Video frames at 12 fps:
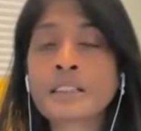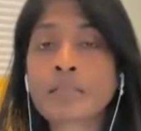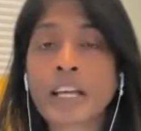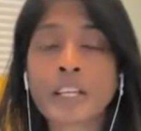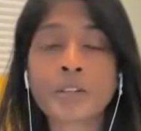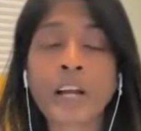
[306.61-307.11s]

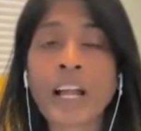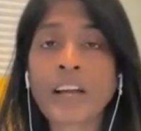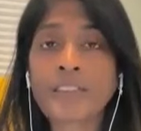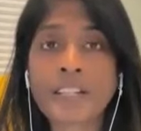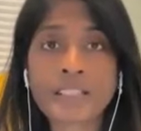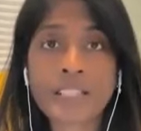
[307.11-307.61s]
that you're
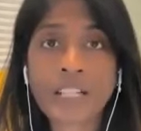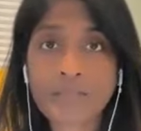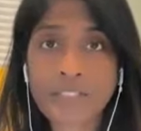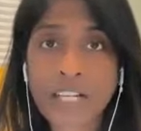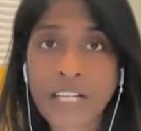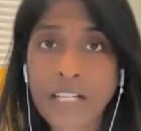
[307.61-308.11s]
having a tough
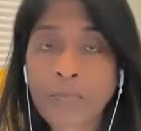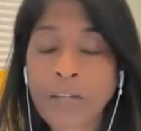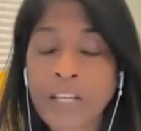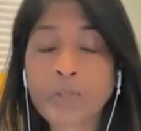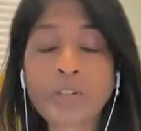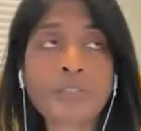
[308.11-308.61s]
time
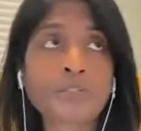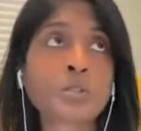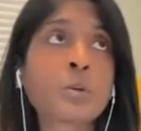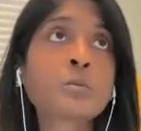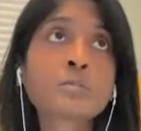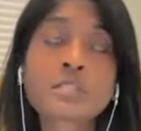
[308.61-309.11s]
and you have
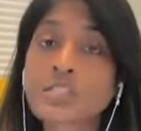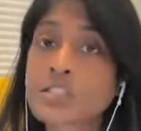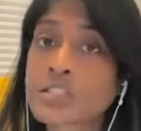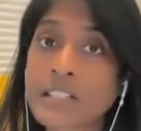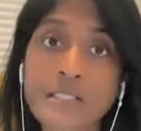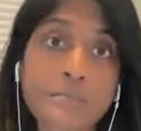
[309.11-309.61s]
told your
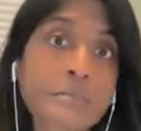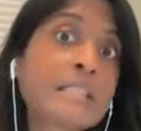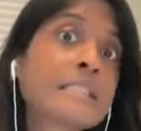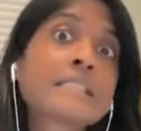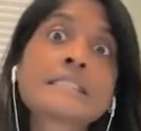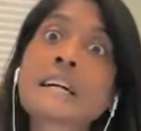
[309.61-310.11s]
child a
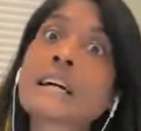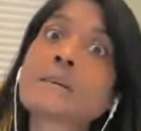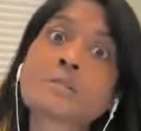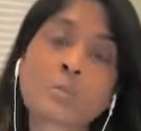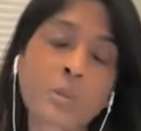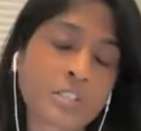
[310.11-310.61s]
million
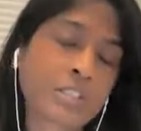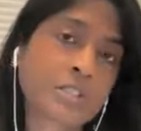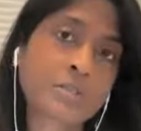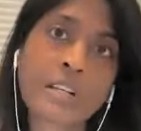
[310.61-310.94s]
times on what to do,